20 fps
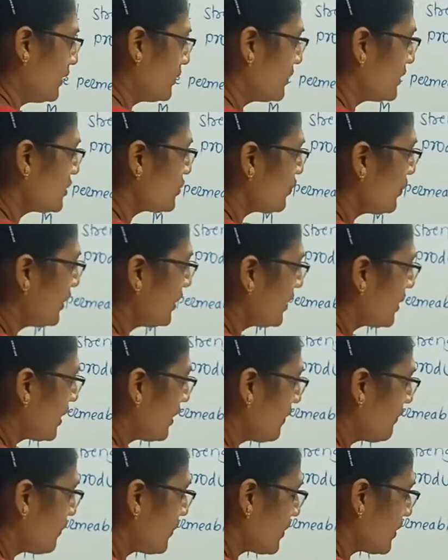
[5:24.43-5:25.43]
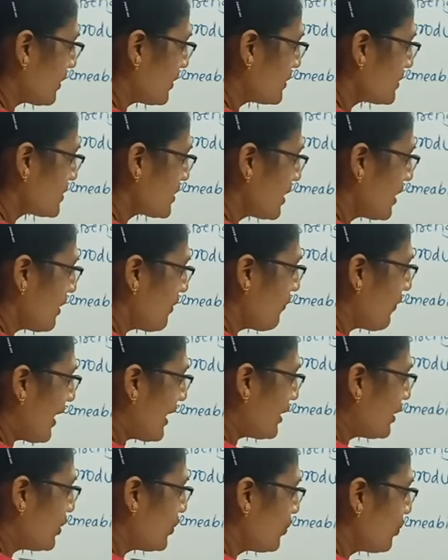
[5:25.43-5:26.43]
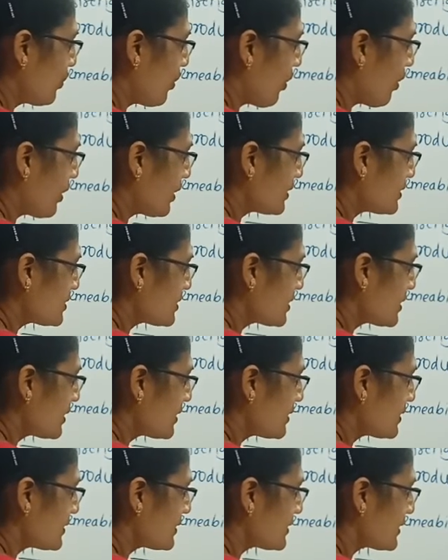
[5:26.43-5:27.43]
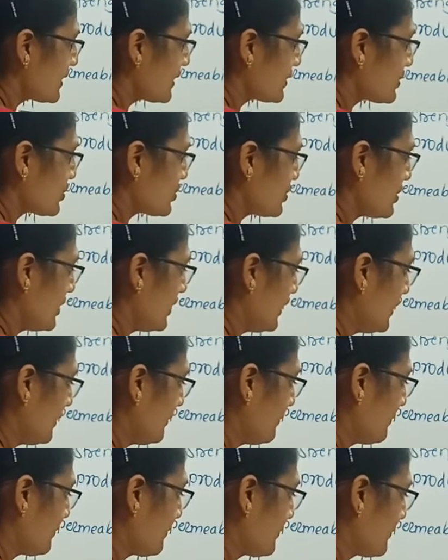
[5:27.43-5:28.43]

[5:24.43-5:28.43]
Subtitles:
This will give us value of 16.